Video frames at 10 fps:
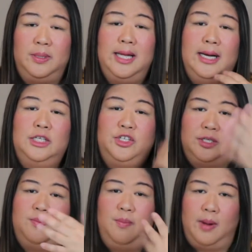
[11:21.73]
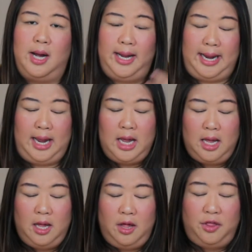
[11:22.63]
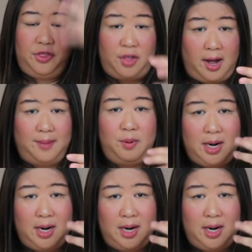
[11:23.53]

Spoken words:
But that is just my thought